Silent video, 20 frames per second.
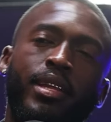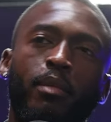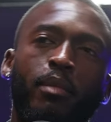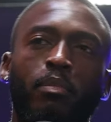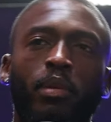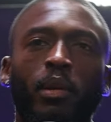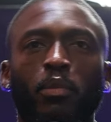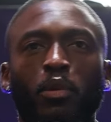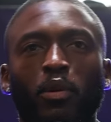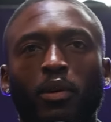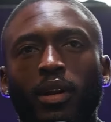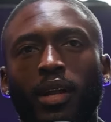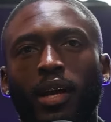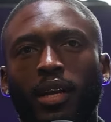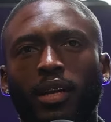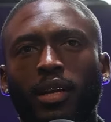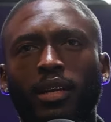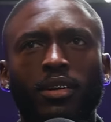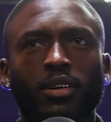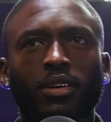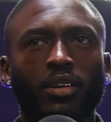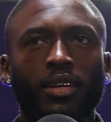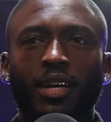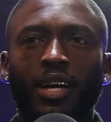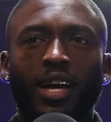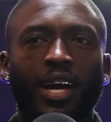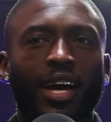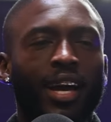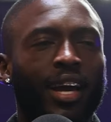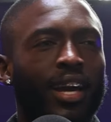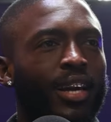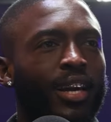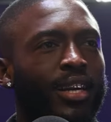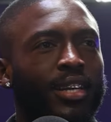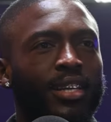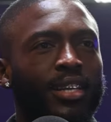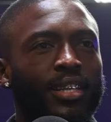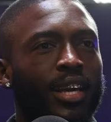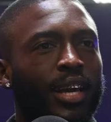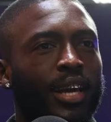then people were like, "No,
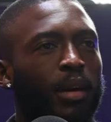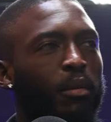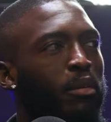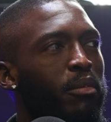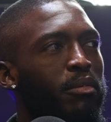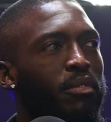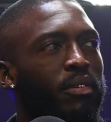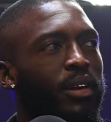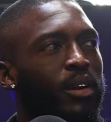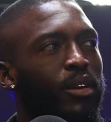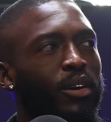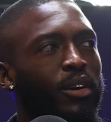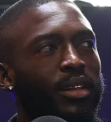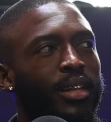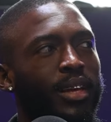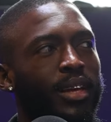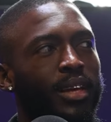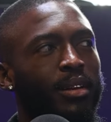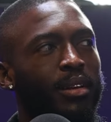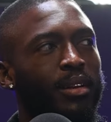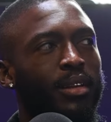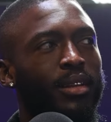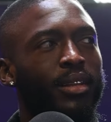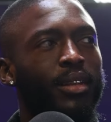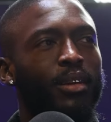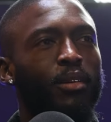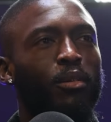he's saying Abo Mvelo," and then.